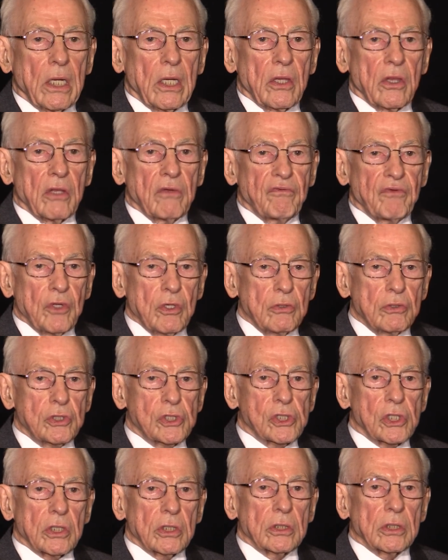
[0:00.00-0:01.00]
The
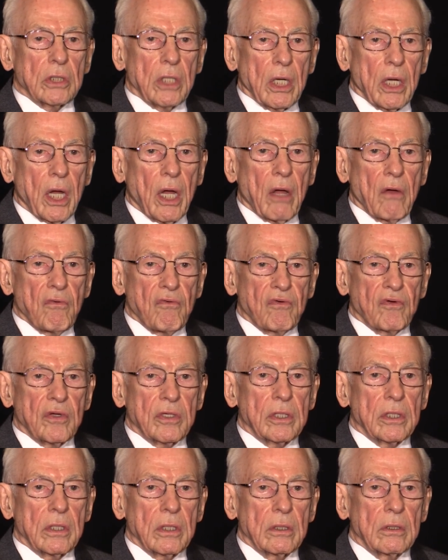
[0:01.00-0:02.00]
future of
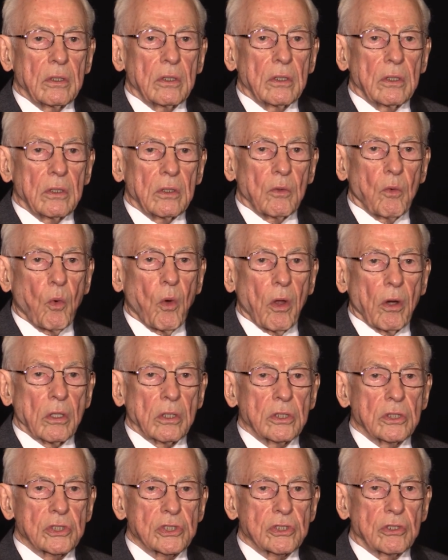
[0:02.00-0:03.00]

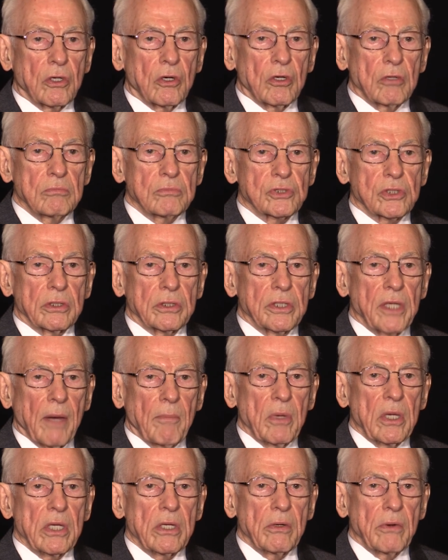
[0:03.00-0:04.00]
Waldenstrom's, or
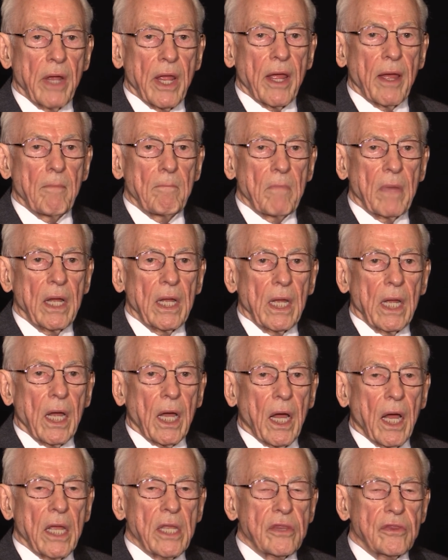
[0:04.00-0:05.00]
WM,
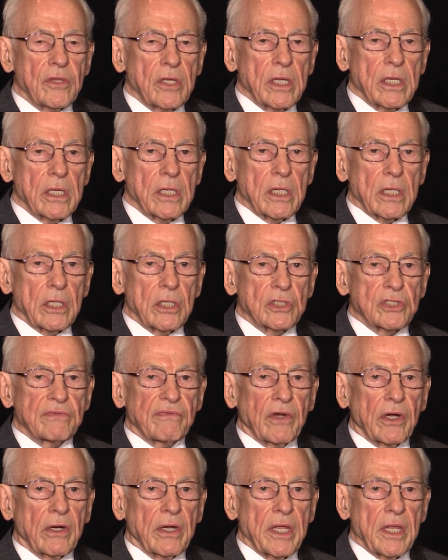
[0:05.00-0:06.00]
I think is
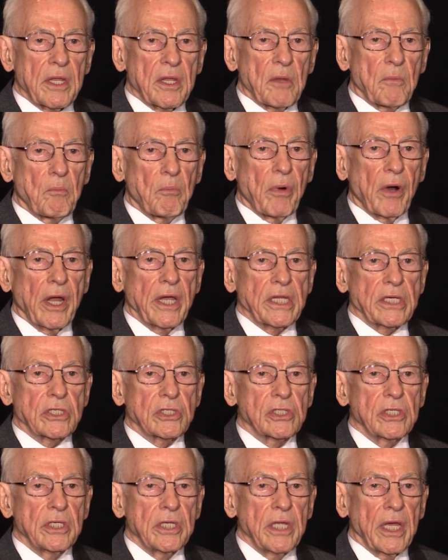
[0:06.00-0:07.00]
very
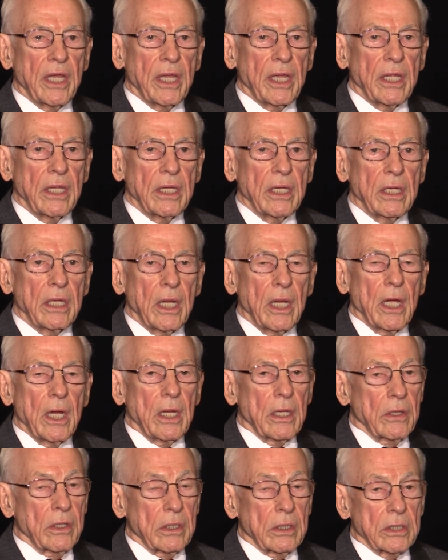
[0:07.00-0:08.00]
bright today.
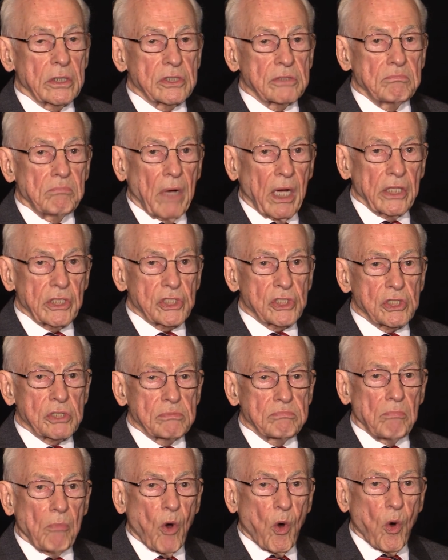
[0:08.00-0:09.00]
There is much
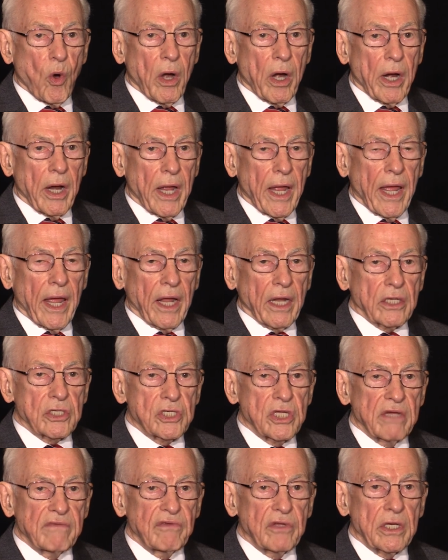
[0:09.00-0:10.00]
more
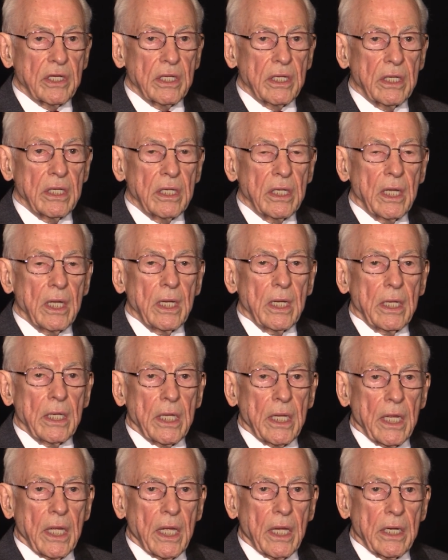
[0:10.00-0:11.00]
activity
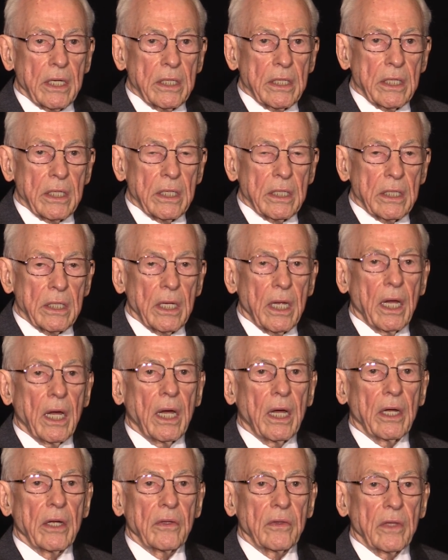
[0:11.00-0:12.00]
in
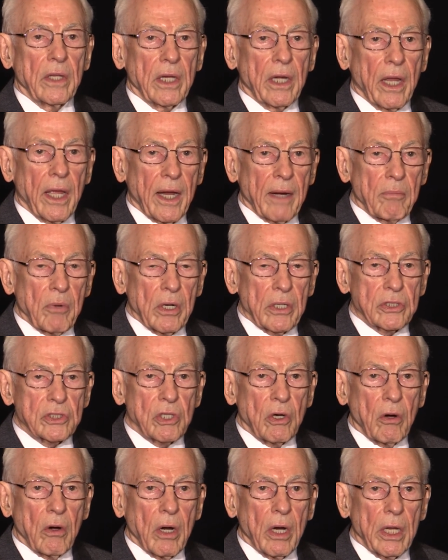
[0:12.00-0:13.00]
the
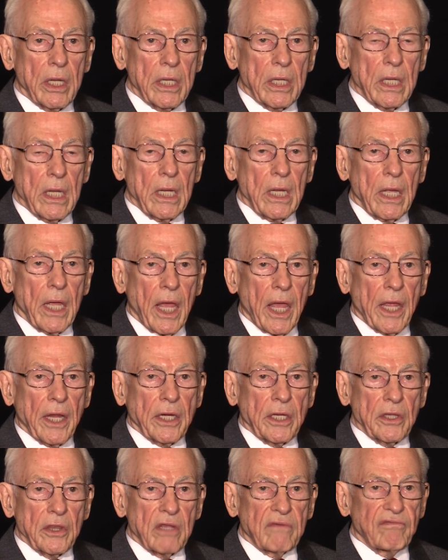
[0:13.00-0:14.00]
laboratory
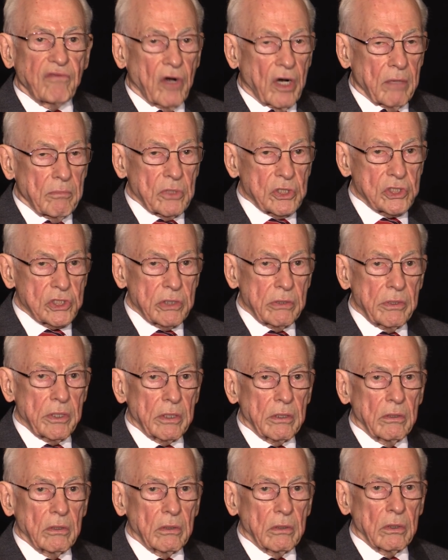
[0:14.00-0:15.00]
and in the
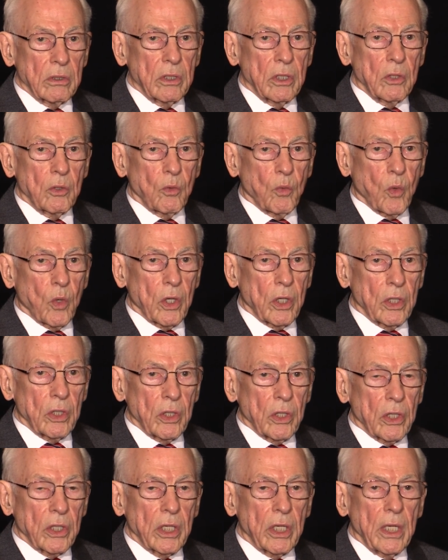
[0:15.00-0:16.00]
pharmaceutical
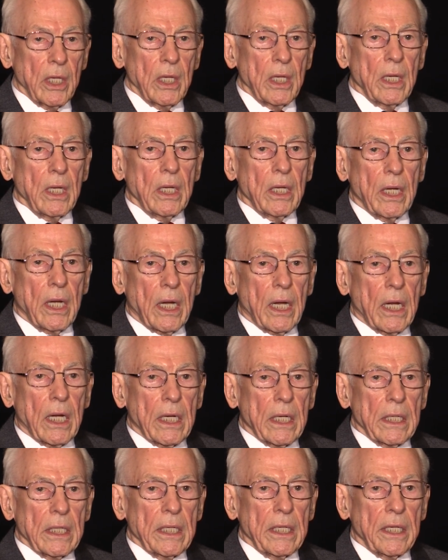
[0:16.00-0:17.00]
world
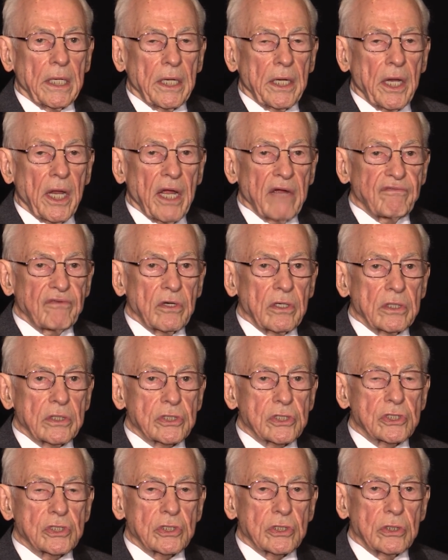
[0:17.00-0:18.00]
in
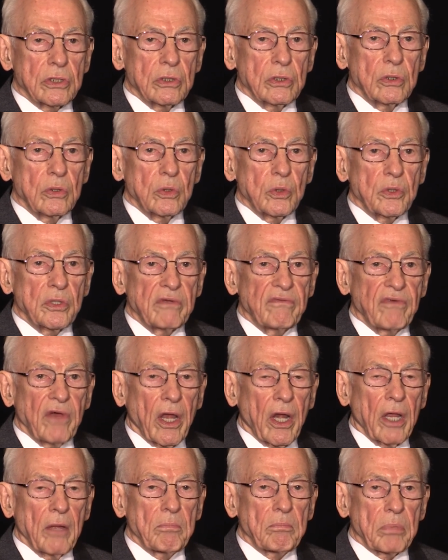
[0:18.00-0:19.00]
efforts to
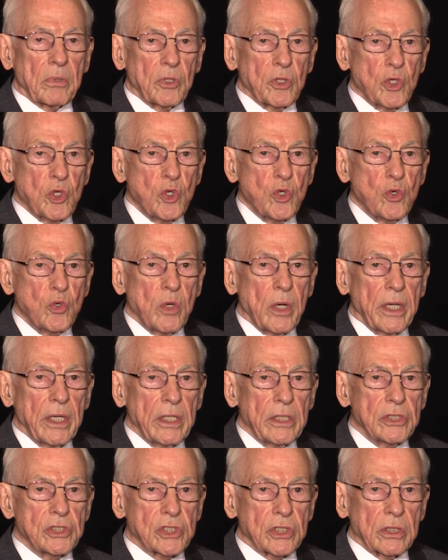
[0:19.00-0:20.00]
develop new
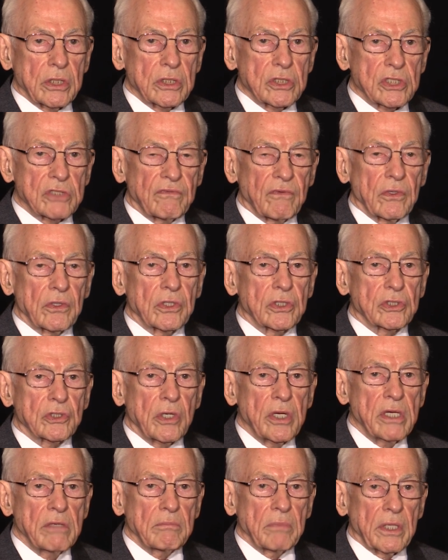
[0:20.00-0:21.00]
agents for the
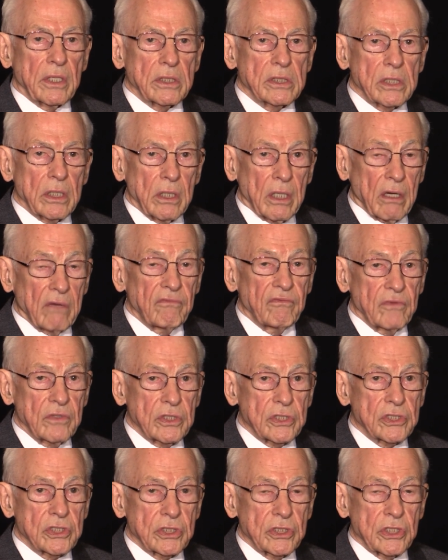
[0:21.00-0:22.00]
treatment of
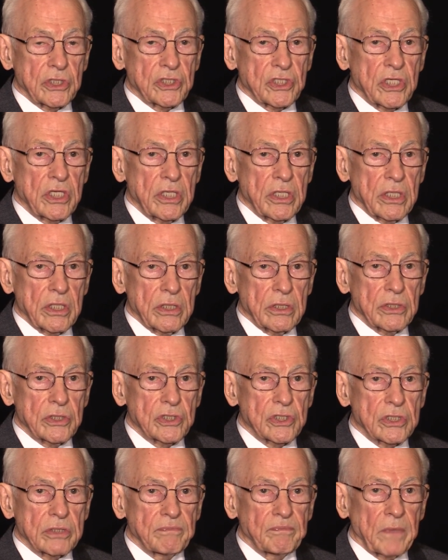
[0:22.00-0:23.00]
this
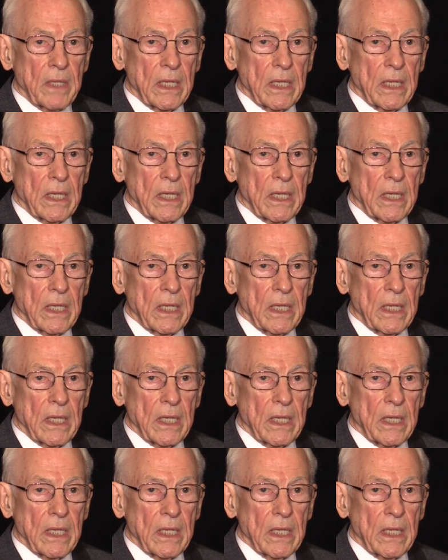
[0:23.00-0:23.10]
disease.